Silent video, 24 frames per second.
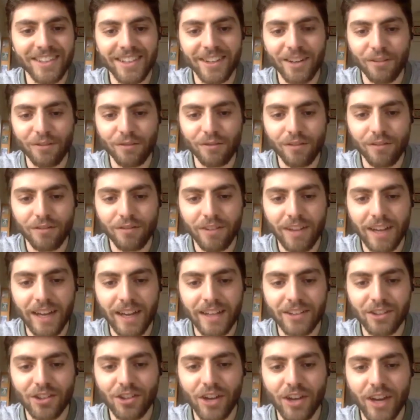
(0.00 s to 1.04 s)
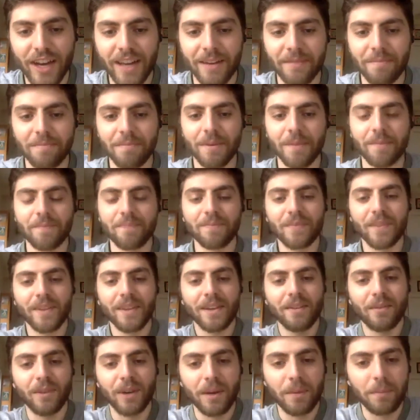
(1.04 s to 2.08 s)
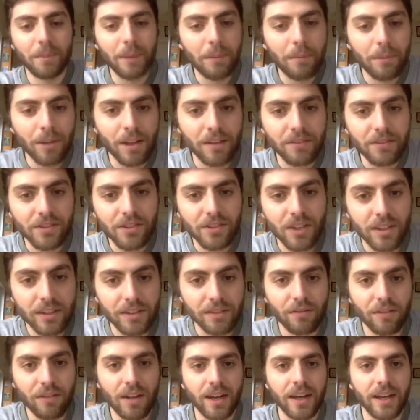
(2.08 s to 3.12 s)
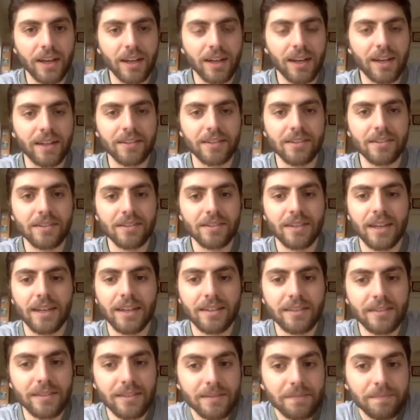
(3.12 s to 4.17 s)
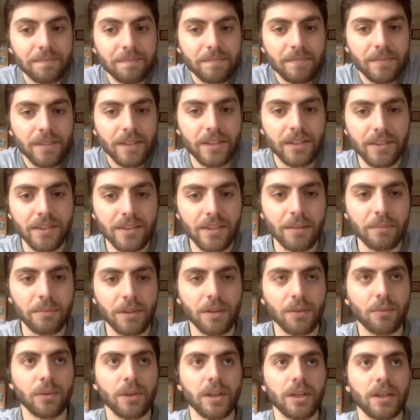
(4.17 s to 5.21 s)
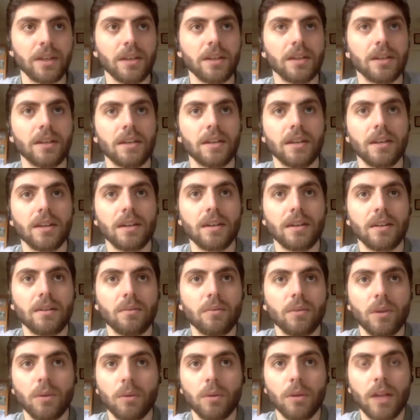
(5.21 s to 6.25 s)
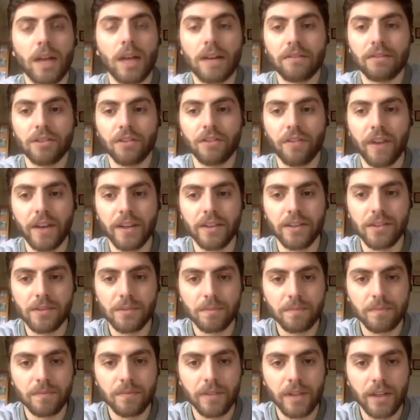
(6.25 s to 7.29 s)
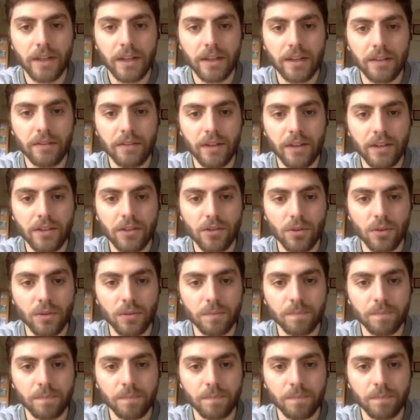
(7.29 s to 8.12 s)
of flight shame, where people have started flying less, and this is something we will have to face very, very soon.